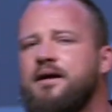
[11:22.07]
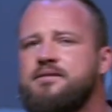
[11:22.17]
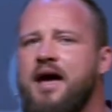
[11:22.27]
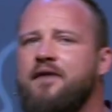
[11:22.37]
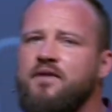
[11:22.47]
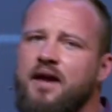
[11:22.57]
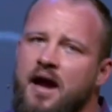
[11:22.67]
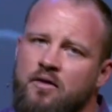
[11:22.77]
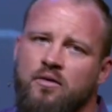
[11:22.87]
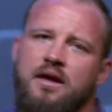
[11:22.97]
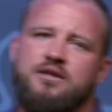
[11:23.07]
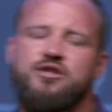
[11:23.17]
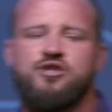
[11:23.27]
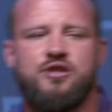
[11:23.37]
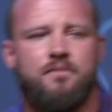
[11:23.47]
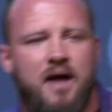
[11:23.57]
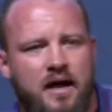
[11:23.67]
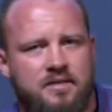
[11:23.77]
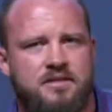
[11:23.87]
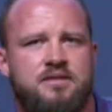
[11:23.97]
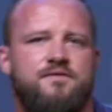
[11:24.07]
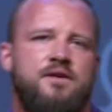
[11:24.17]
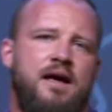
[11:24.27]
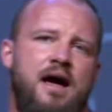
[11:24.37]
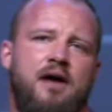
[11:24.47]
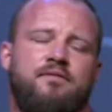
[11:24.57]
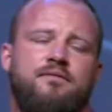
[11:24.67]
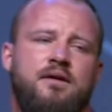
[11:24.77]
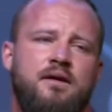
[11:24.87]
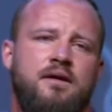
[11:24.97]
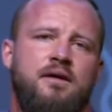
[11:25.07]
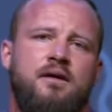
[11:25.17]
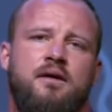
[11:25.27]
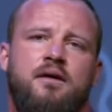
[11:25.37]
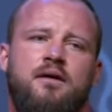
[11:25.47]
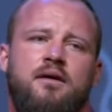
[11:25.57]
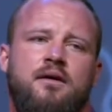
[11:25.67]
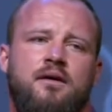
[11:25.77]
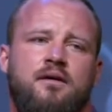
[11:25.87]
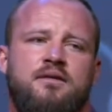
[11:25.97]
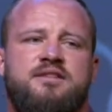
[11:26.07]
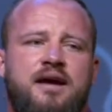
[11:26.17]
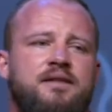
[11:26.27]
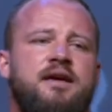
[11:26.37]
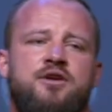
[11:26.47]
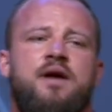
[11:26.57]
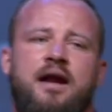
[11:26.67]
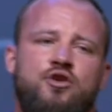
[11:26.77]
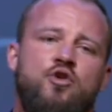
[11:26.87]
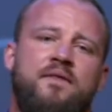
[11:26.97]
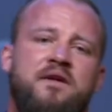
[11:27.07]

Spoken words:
to have the kind of relationship God intends for you to have. The second thing you got to do, and